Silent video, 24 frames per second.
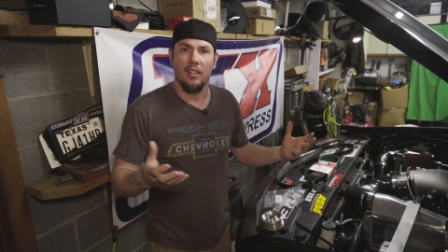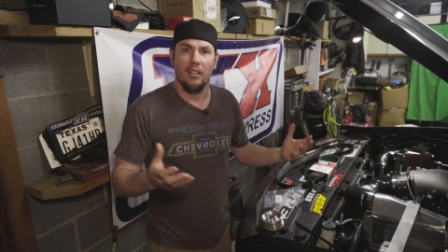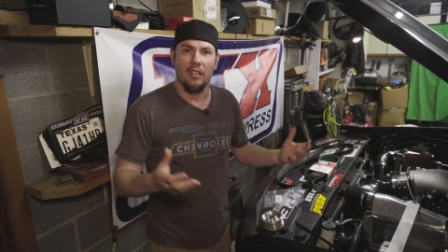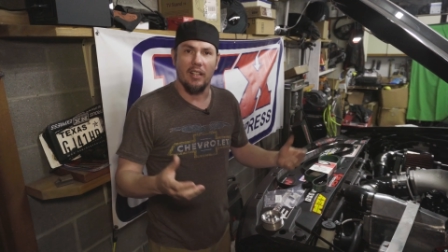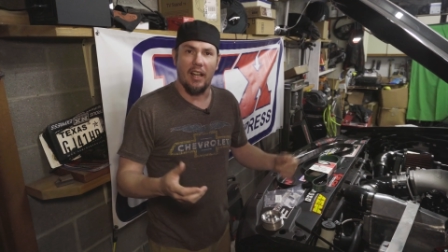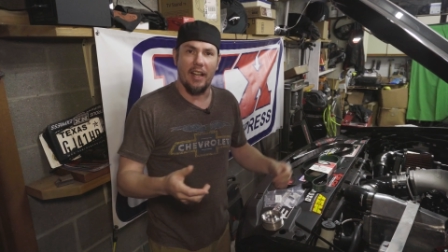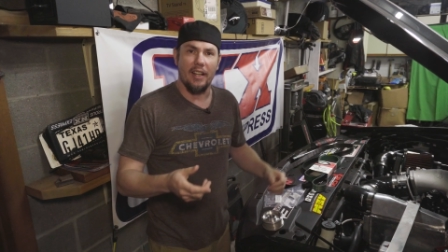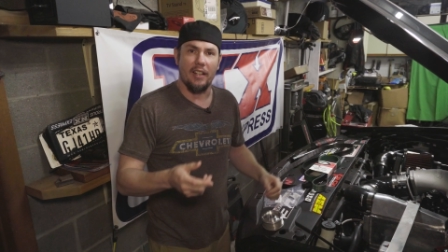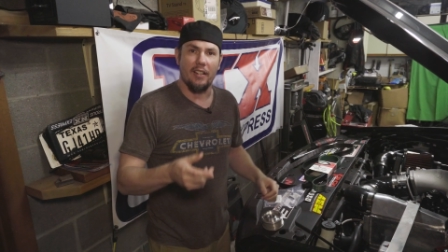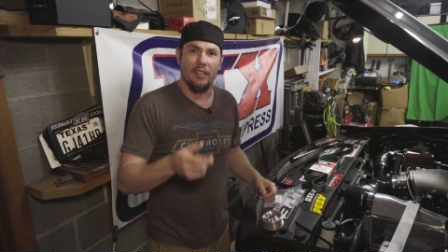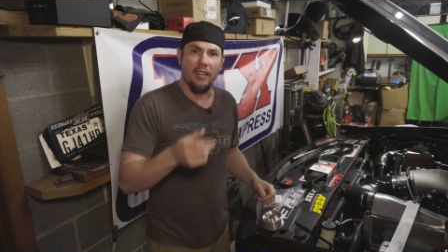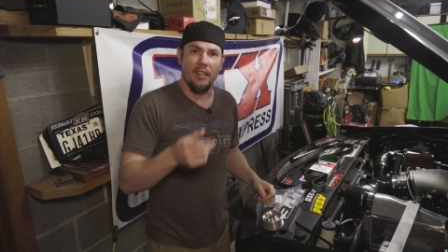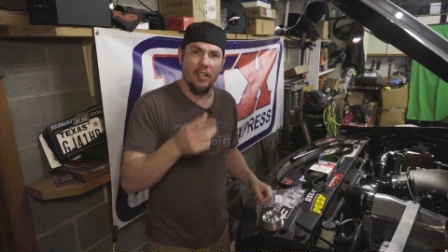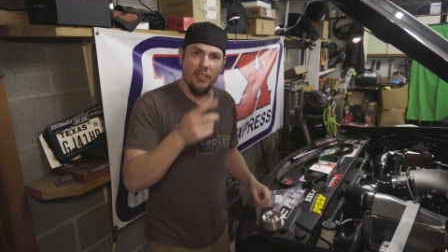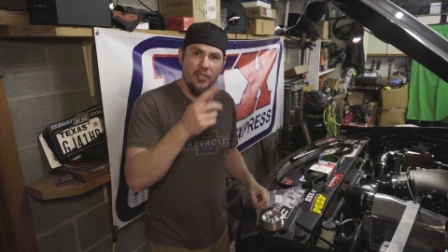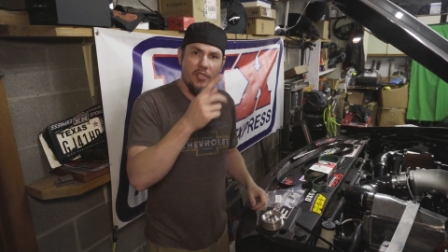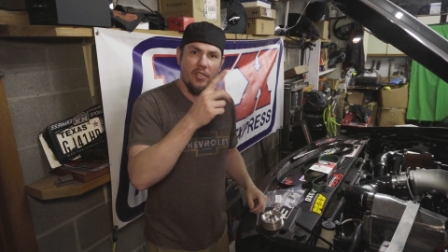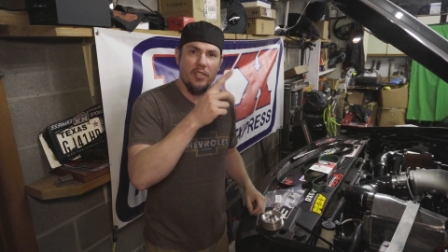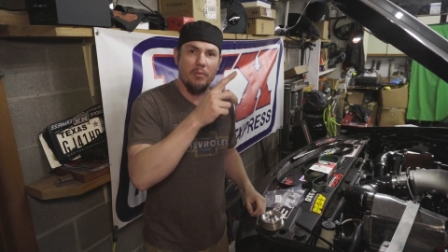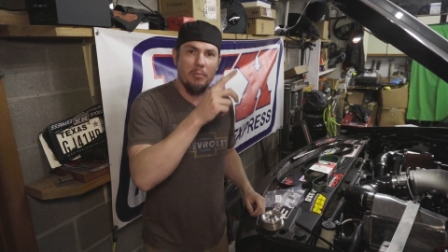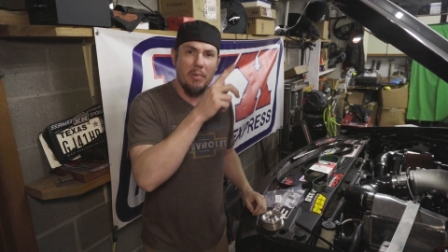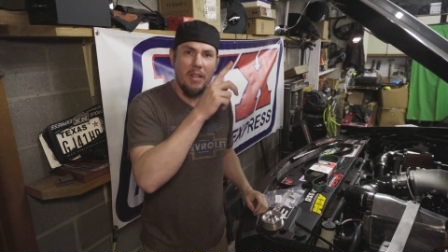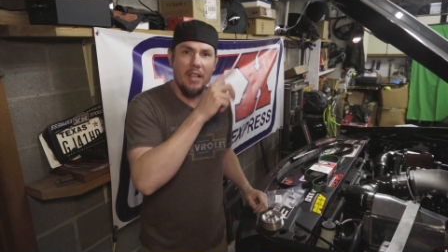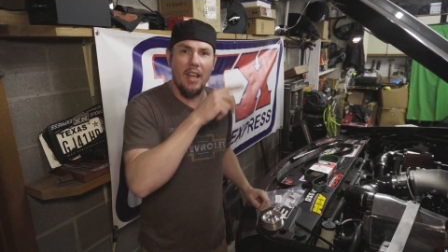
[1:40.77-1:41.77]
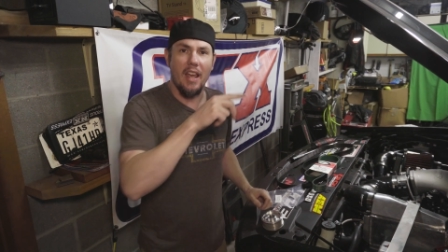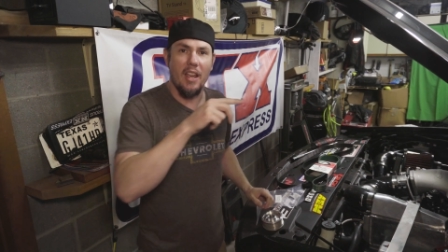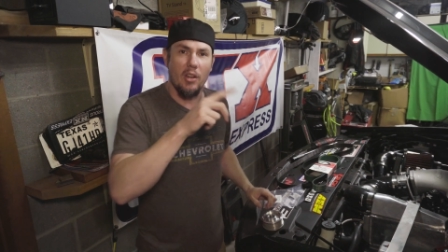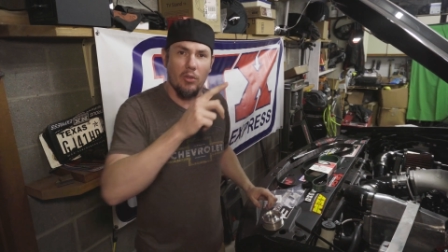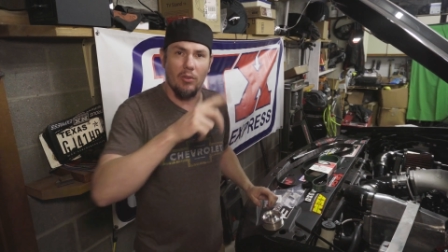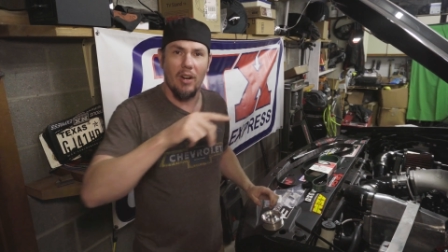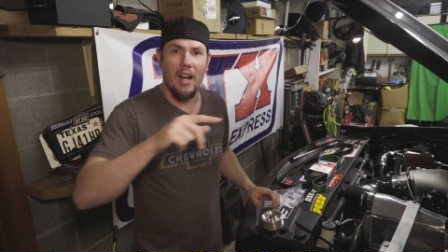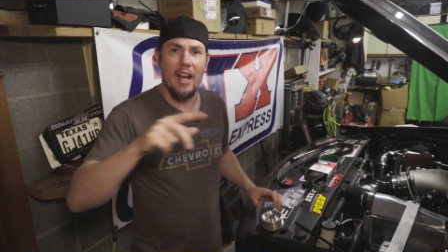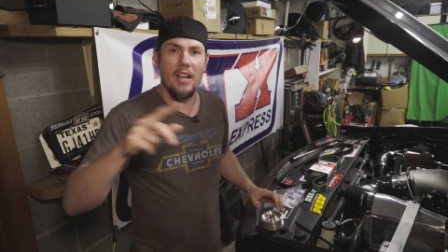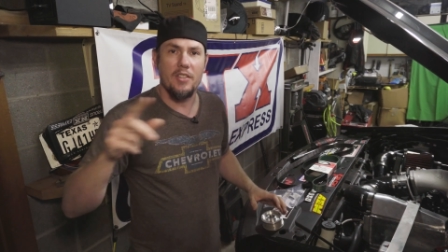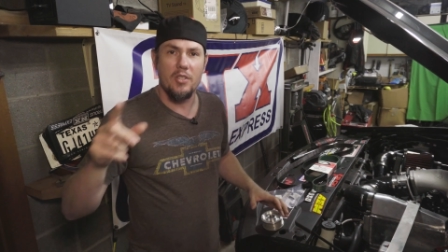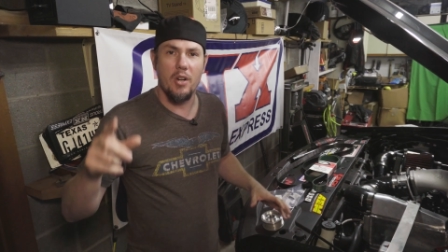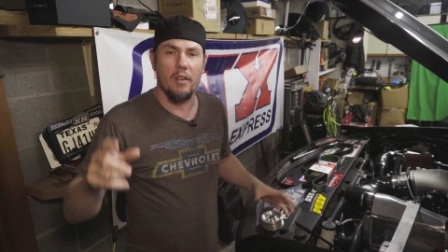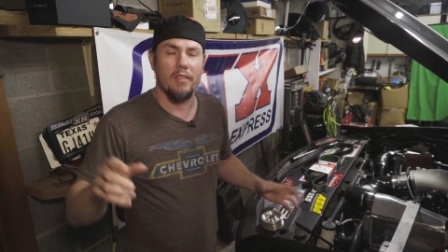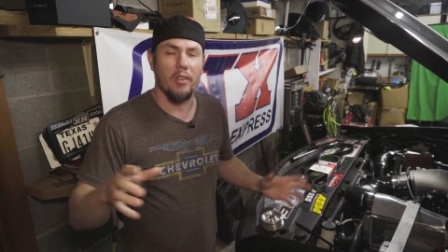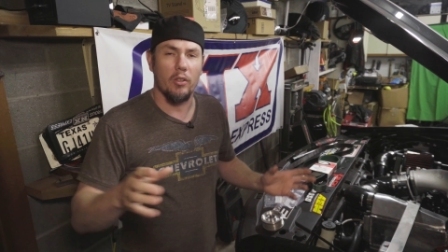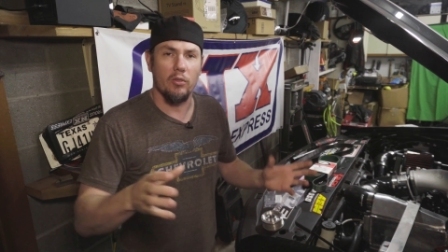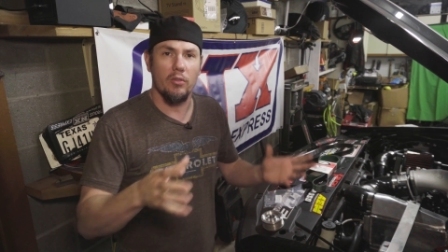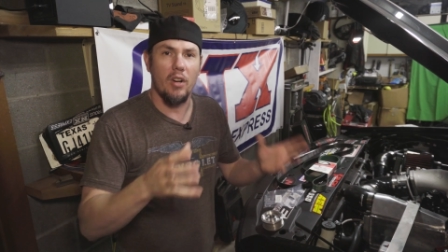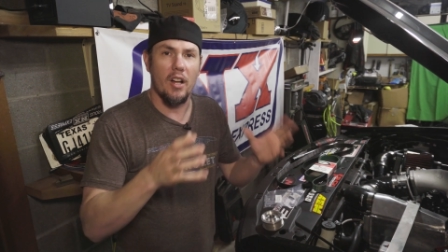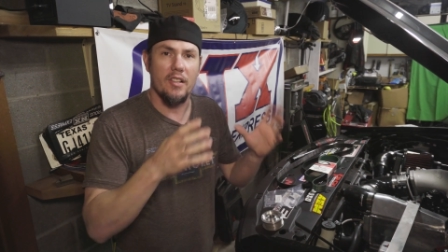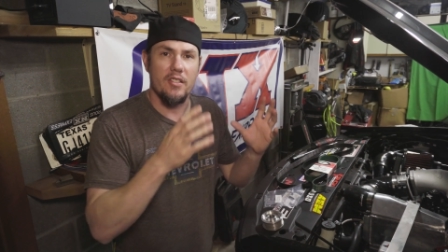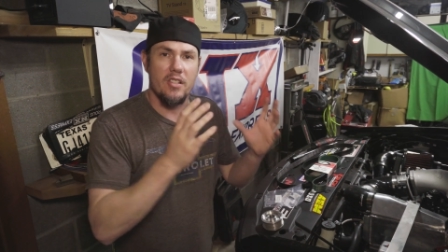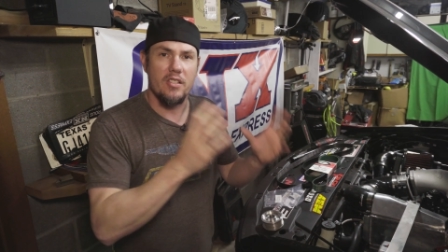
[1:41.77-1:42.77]
Like, there should be a rise over
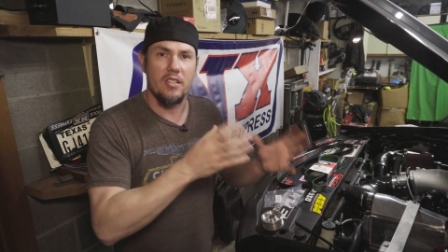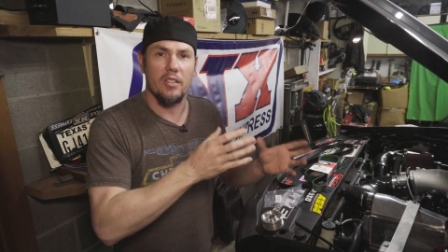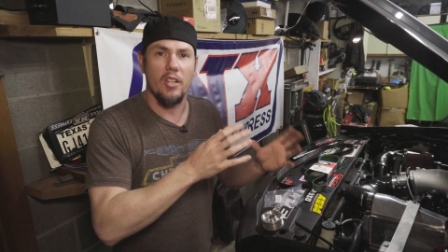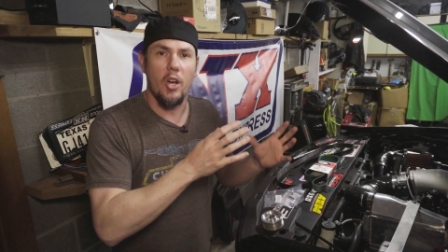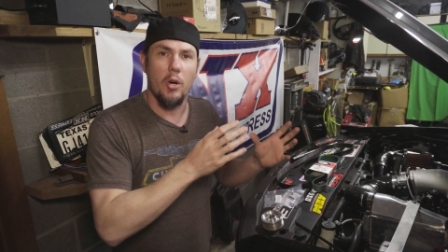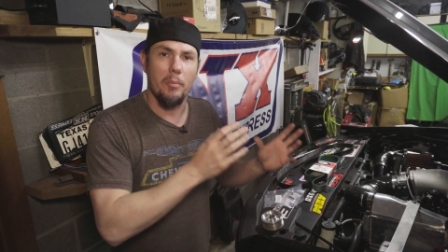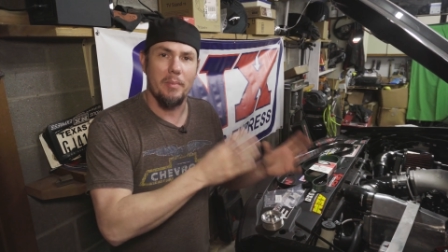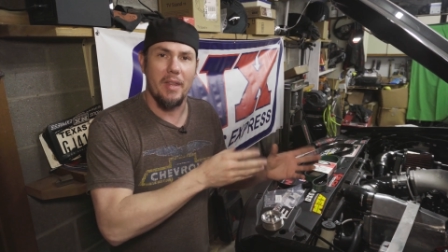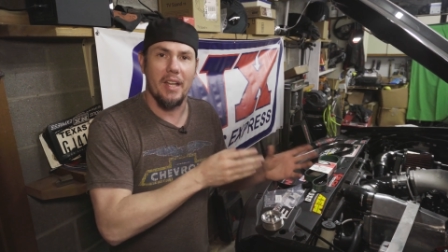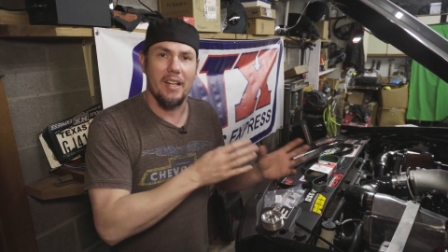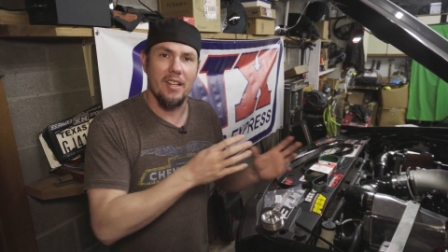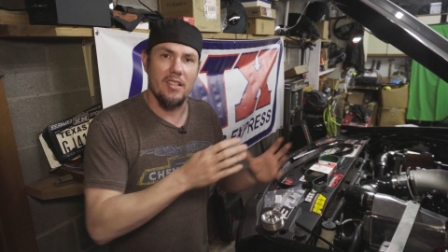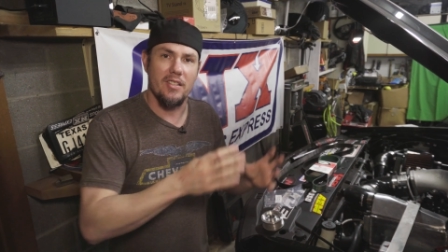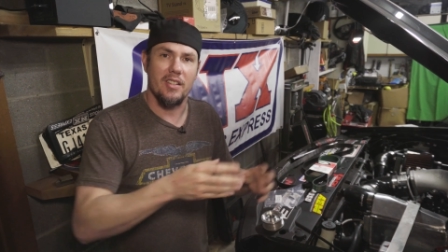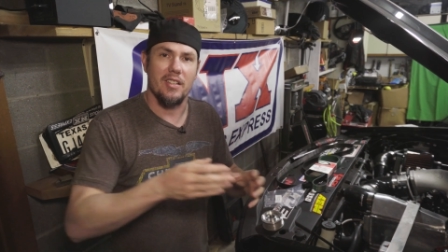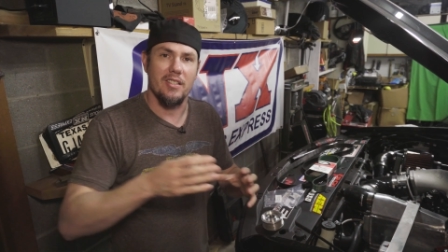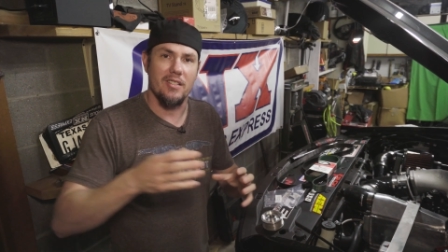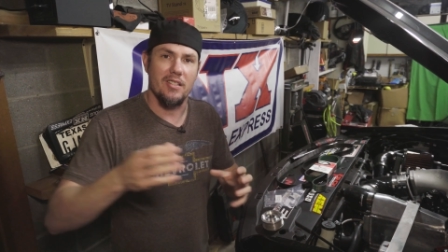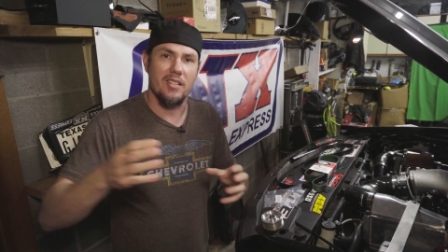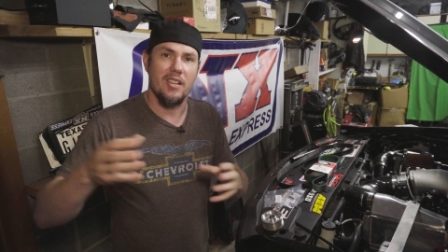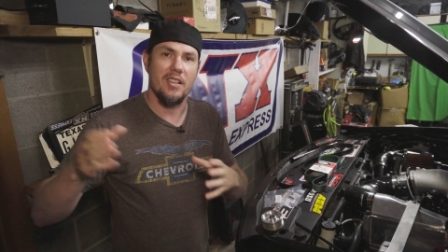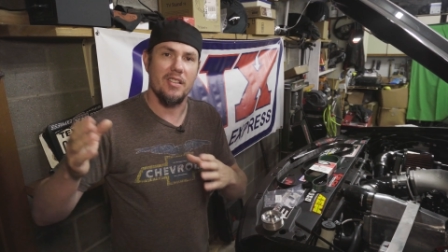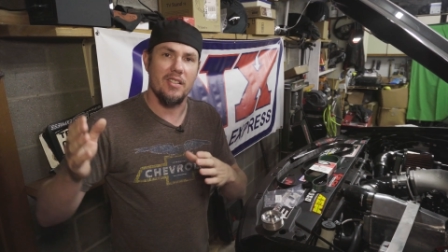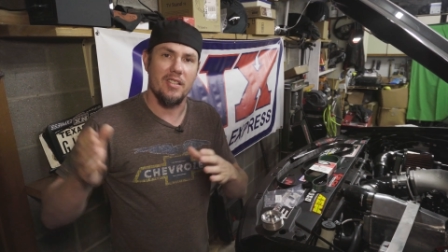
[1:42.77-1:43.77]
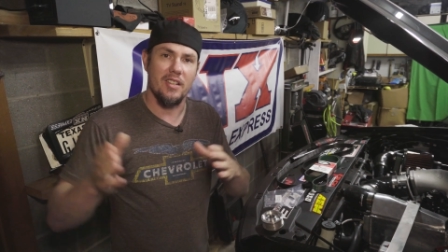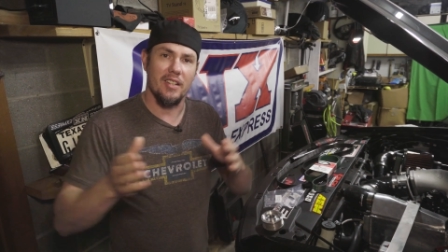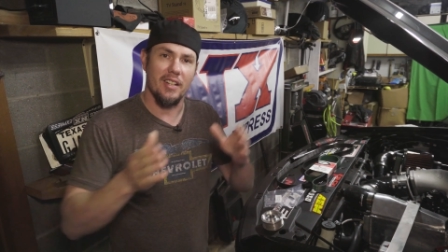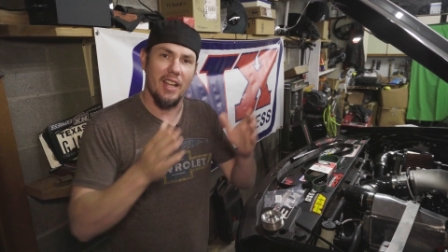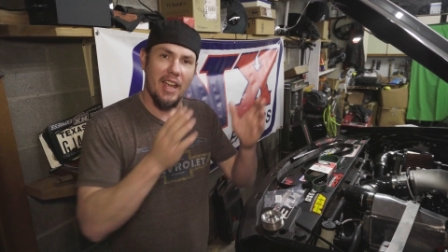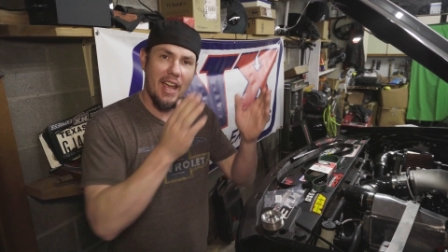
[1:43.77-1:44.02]
run slope that is consistent